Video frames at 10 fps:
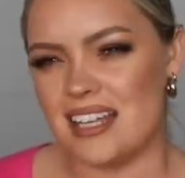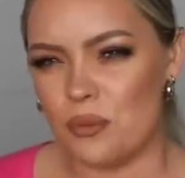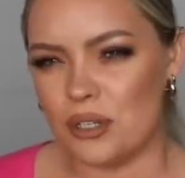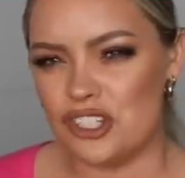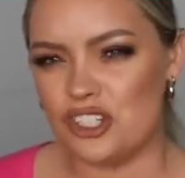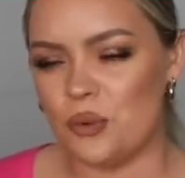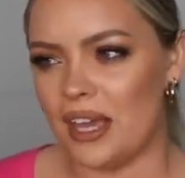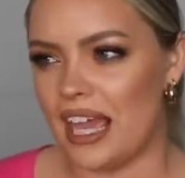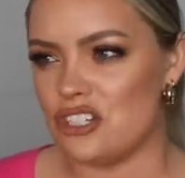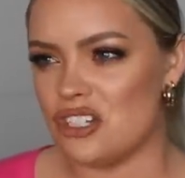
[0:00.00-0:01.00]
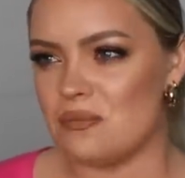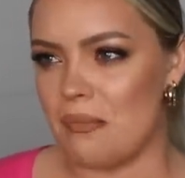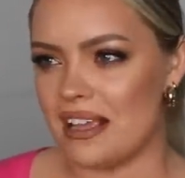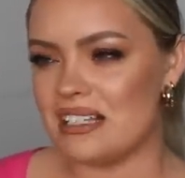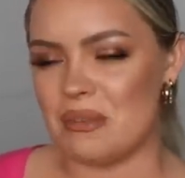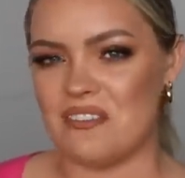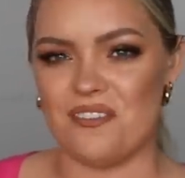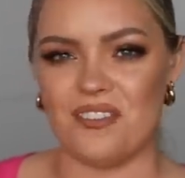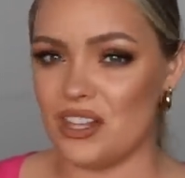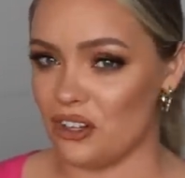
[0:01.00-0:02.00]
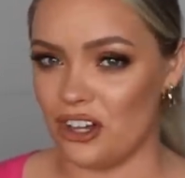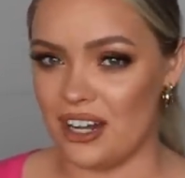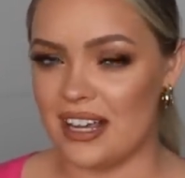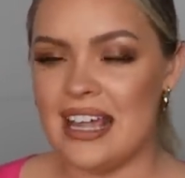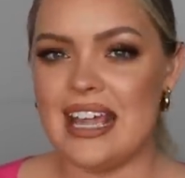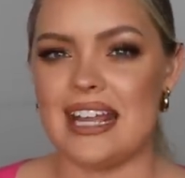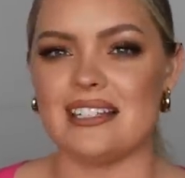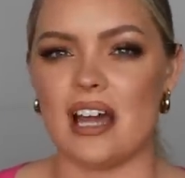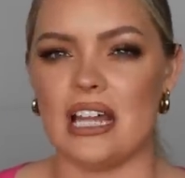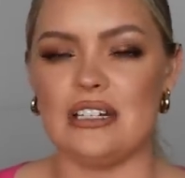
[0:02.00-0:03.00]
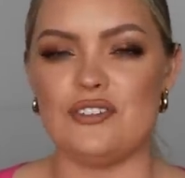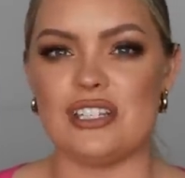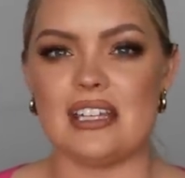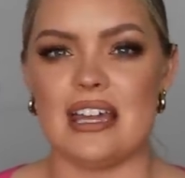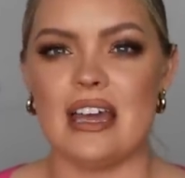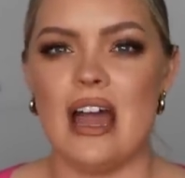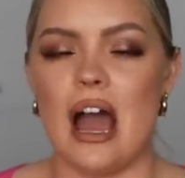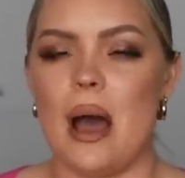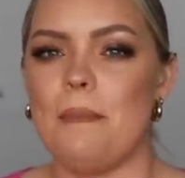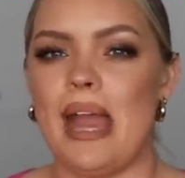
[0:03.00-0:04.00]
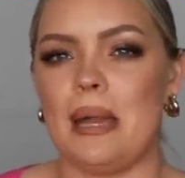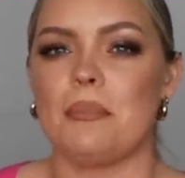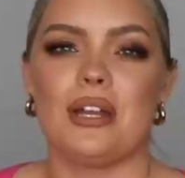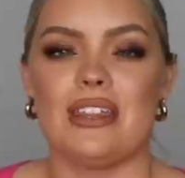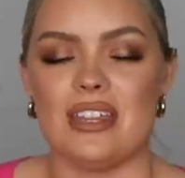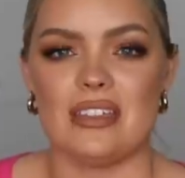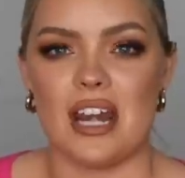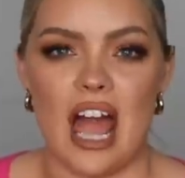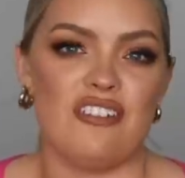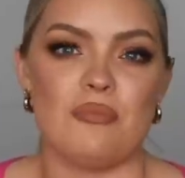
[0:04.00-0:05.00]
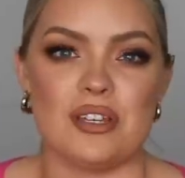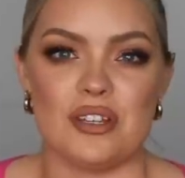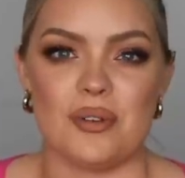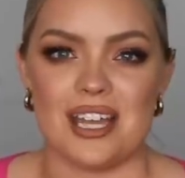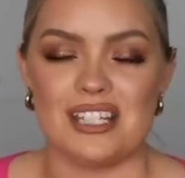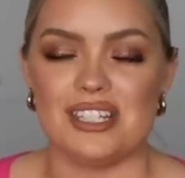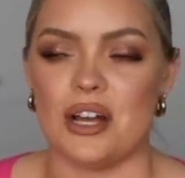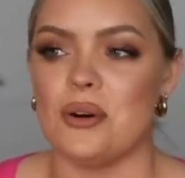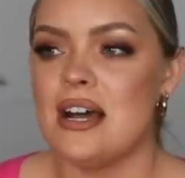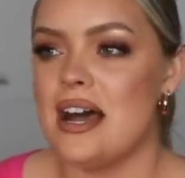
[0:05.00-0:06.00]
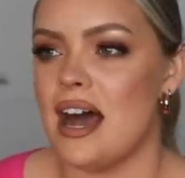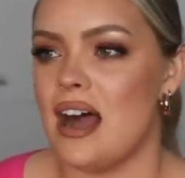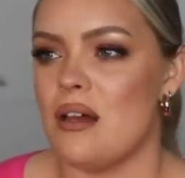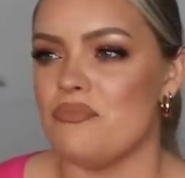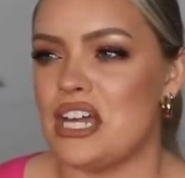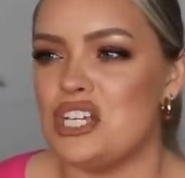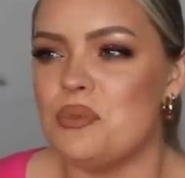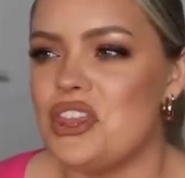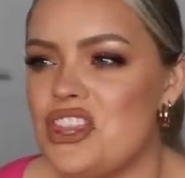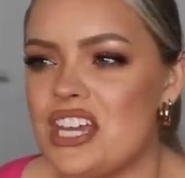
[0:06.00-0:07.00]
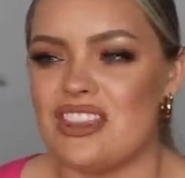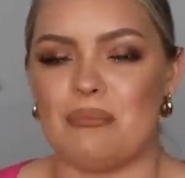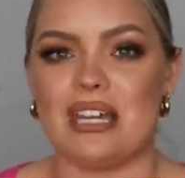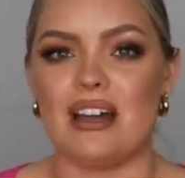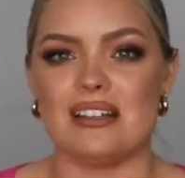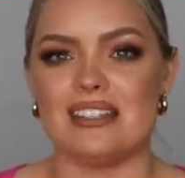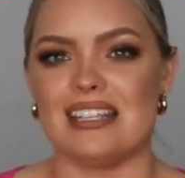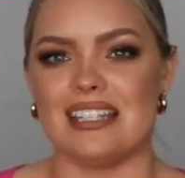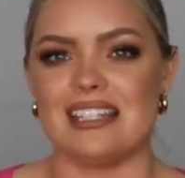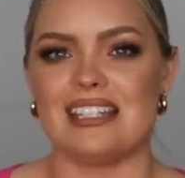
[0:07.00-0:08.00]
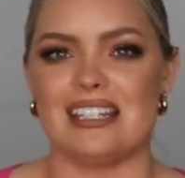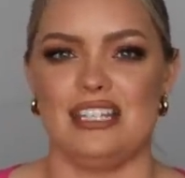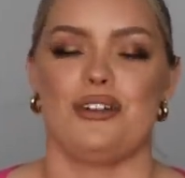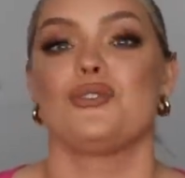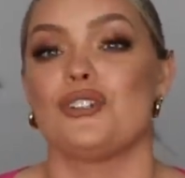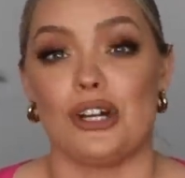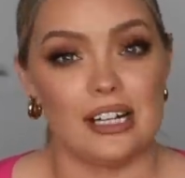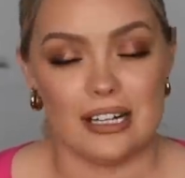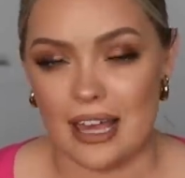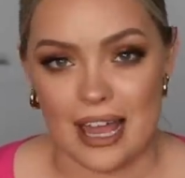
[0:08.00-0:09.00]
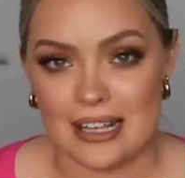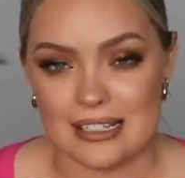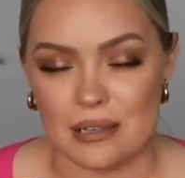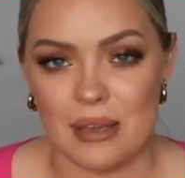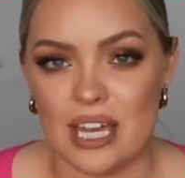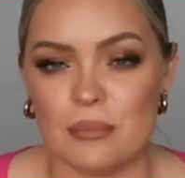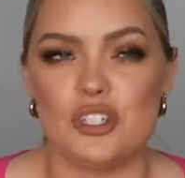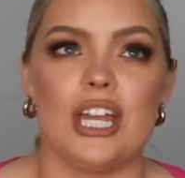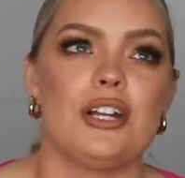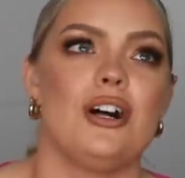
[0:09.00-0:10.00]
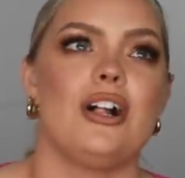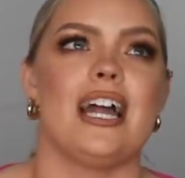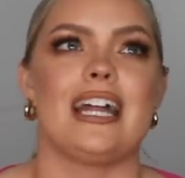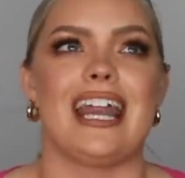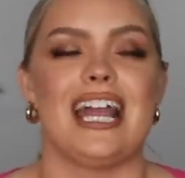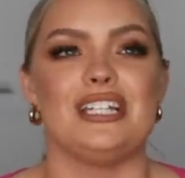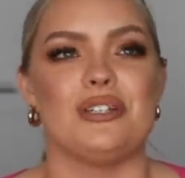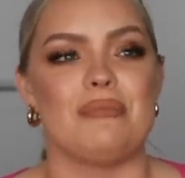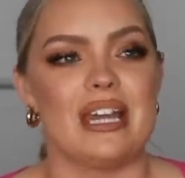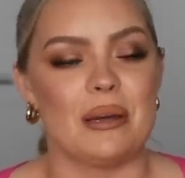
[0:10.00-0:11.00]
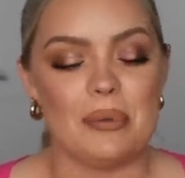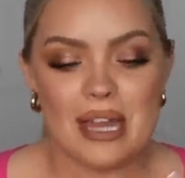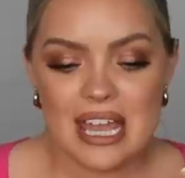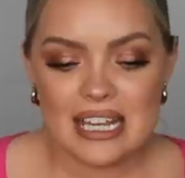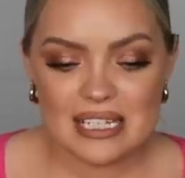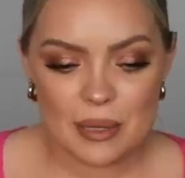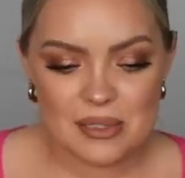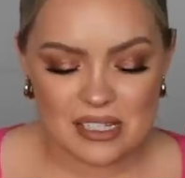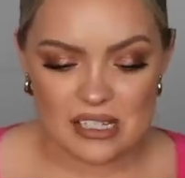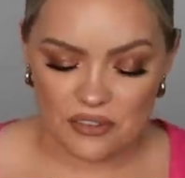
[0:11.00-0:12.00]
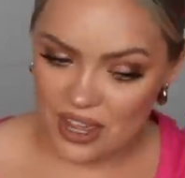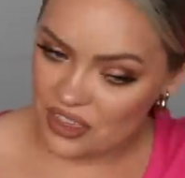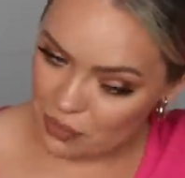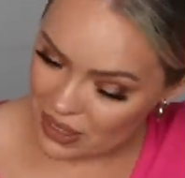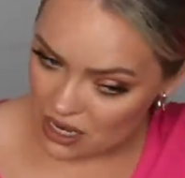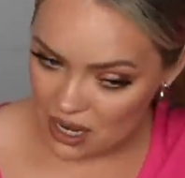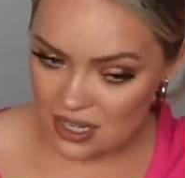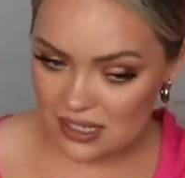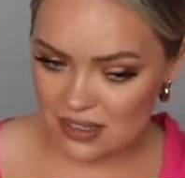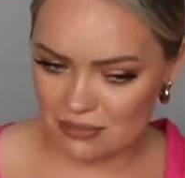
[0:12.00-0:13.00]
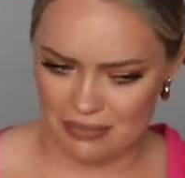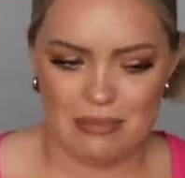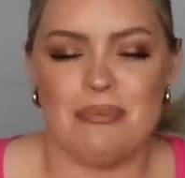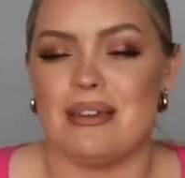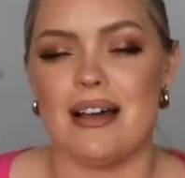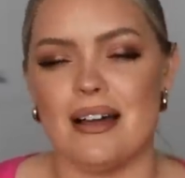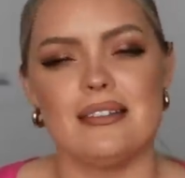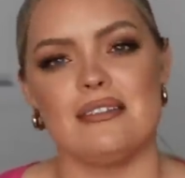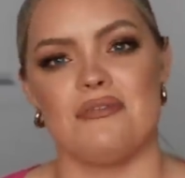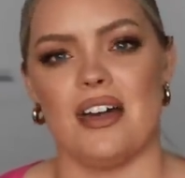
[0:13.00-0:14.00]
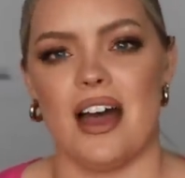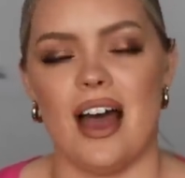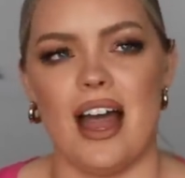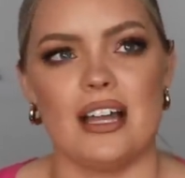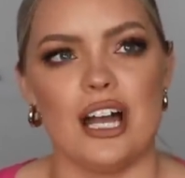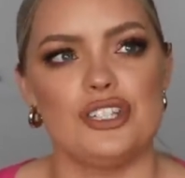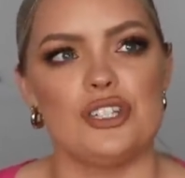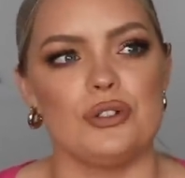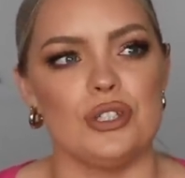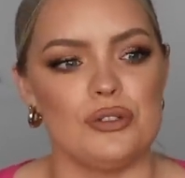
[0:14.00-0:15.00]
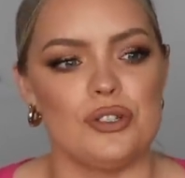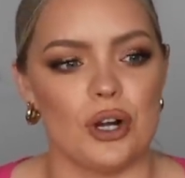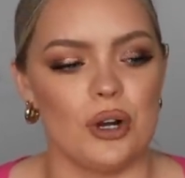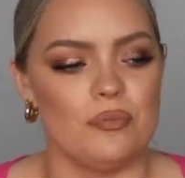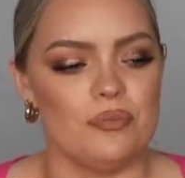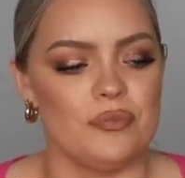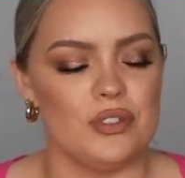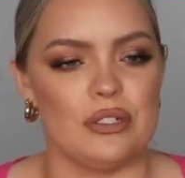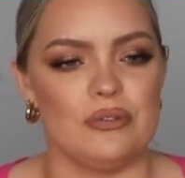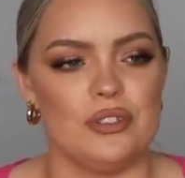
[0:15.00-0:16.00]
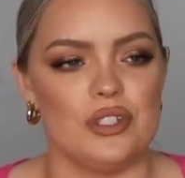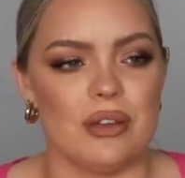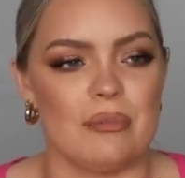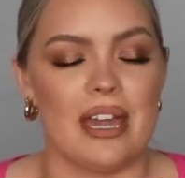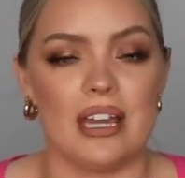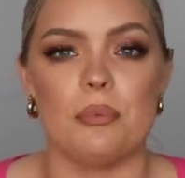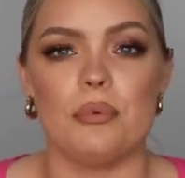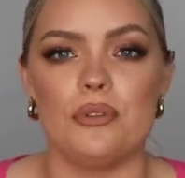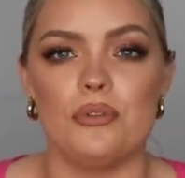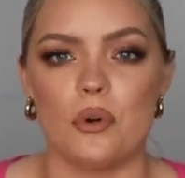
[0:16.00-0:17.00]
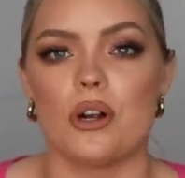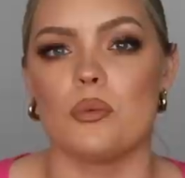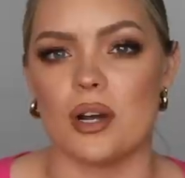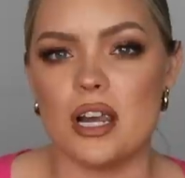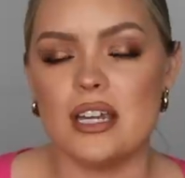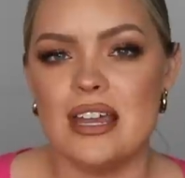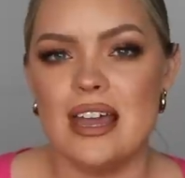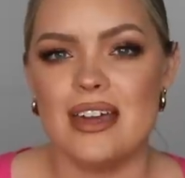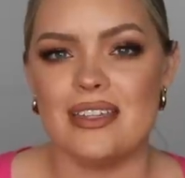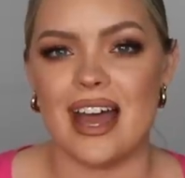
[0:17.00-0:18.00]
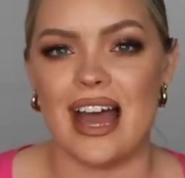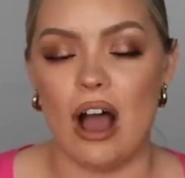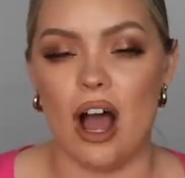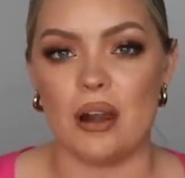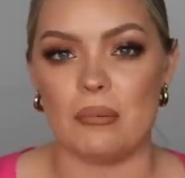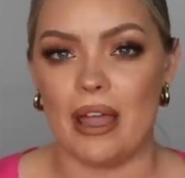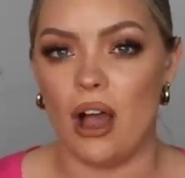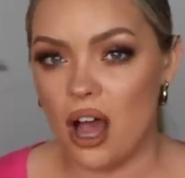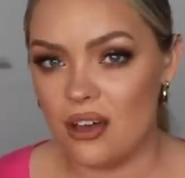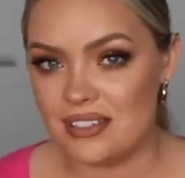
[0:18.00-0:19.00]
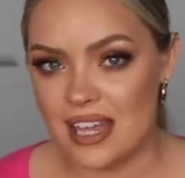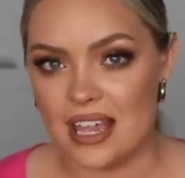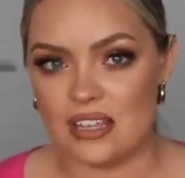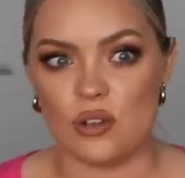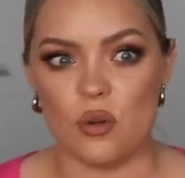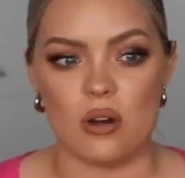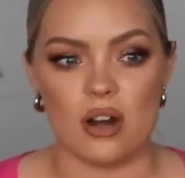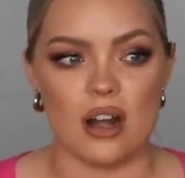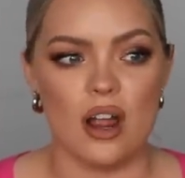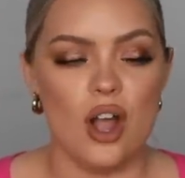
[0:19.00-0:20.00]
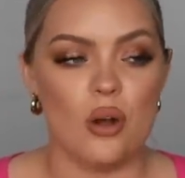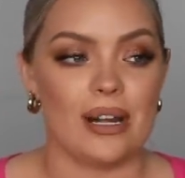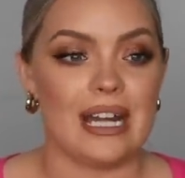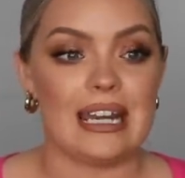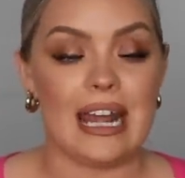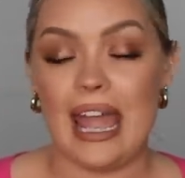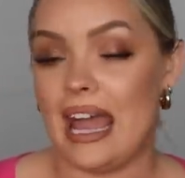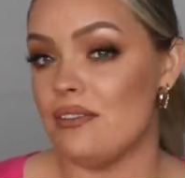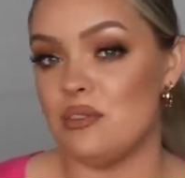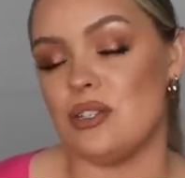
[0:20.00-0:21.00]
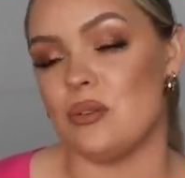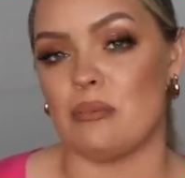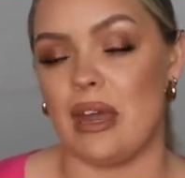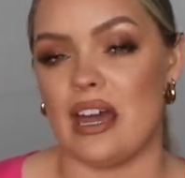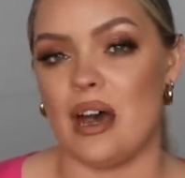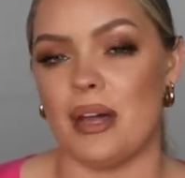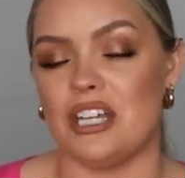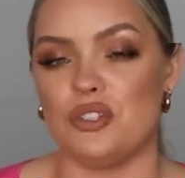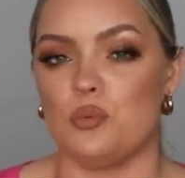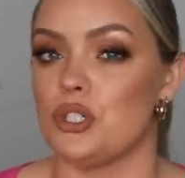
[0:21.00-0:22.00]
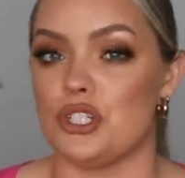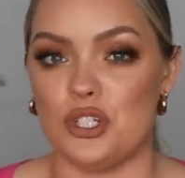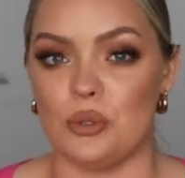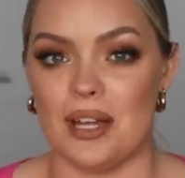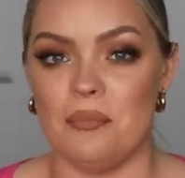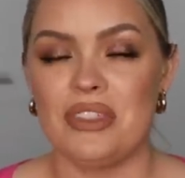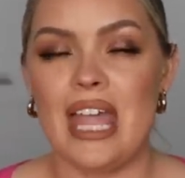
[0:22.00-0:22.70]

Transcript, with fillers: not what it's doing. It just makes me feel good. It's kind of just like a pampering thing that I've been doing. So, um, and you would think that because this, you know, started as a makeup channel and I do makeup tips and stuff, I think because maybe because of that, I got so used to to doing makeup for work that on my off days or when I didn't have to be doing makeup, I just wouldn't do it.